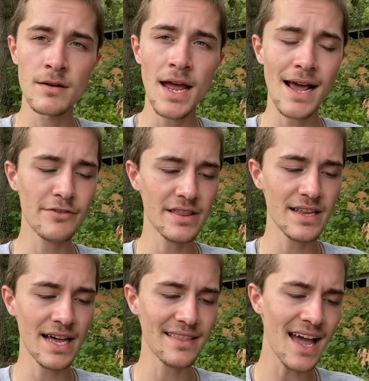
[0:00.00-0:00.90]
and
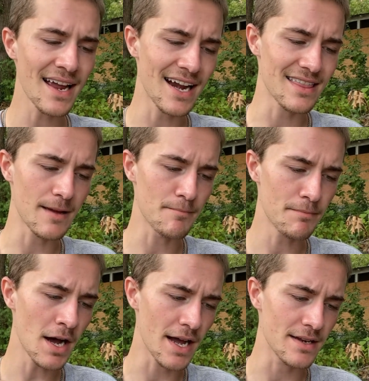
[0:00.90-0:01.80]
everything like that kind of thing,
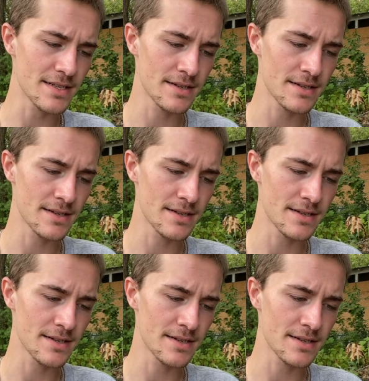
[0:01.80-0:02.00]
but